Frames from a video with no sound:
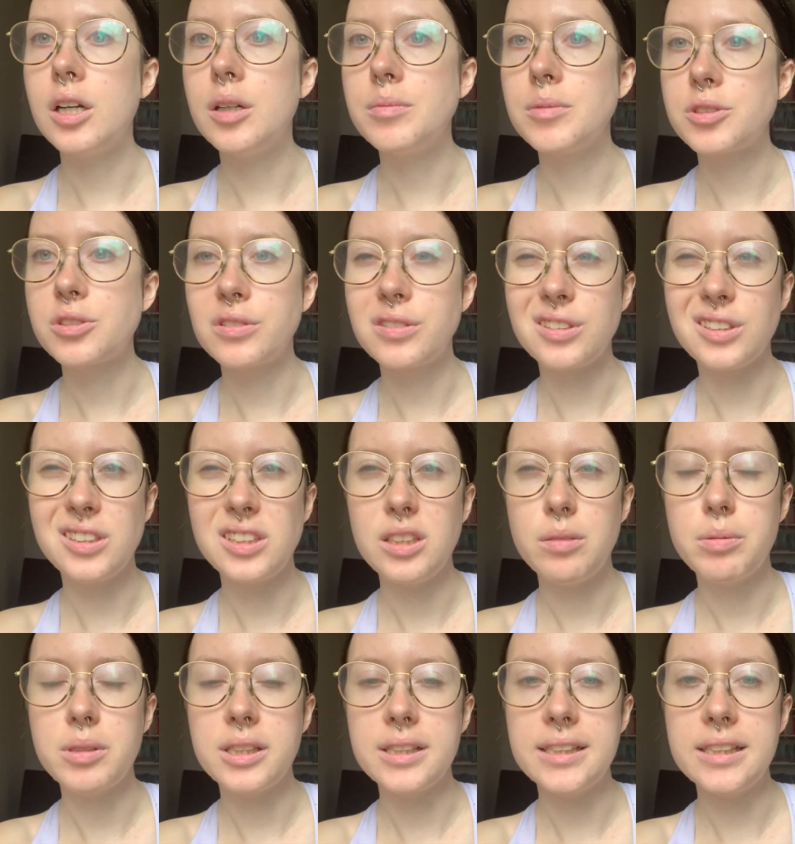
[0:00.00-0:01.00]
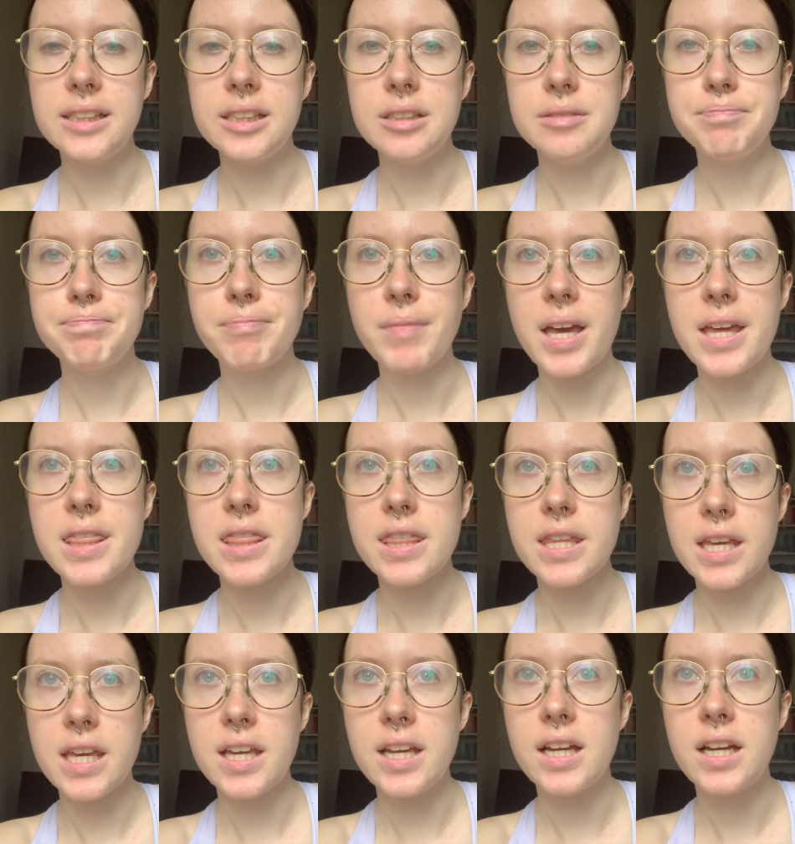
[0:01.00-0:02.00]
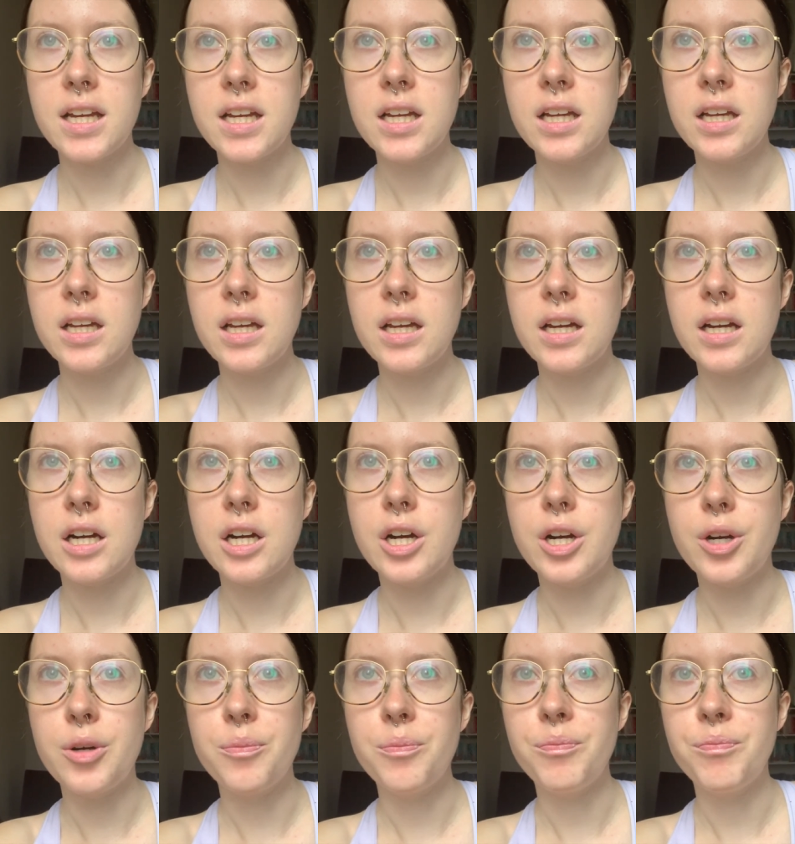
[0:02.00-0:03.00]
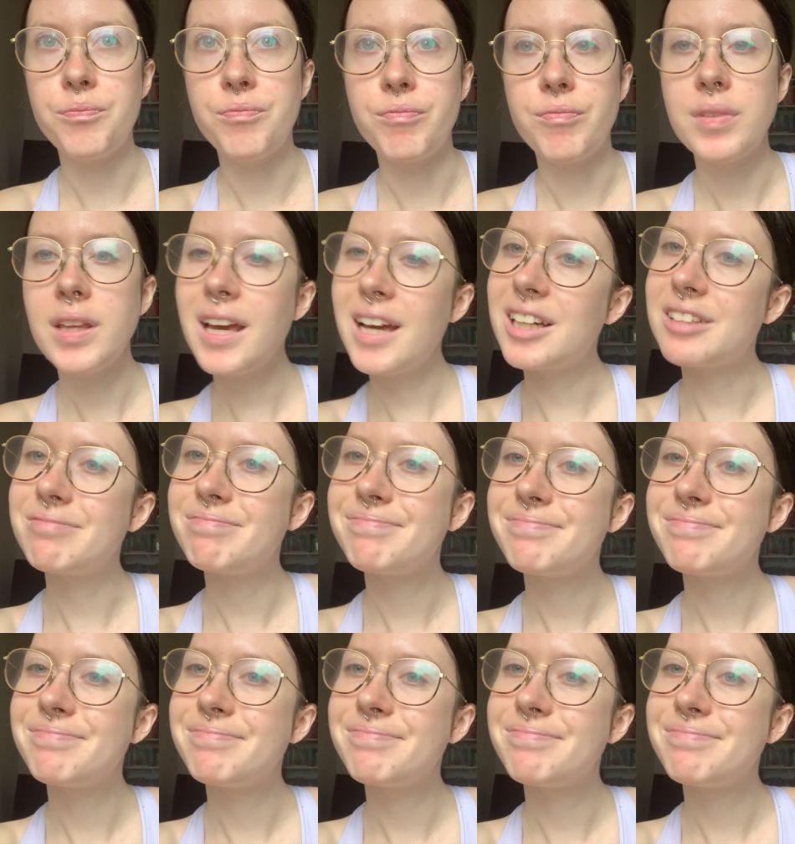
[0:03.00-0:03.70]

Just a little deep clean, I think. Yeah.